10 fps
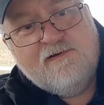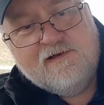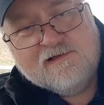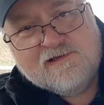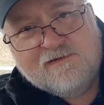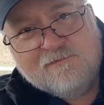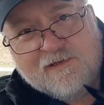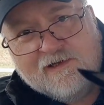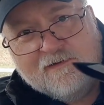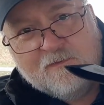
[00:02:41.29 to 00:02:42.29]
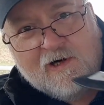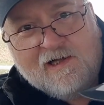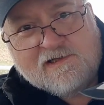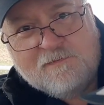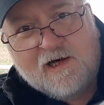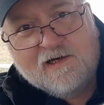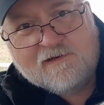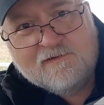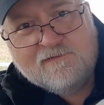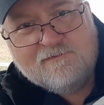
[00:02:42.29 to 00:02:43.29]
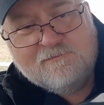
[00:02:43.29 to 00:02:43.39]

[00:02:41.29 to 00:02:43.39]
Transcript: It's in my watch pocket,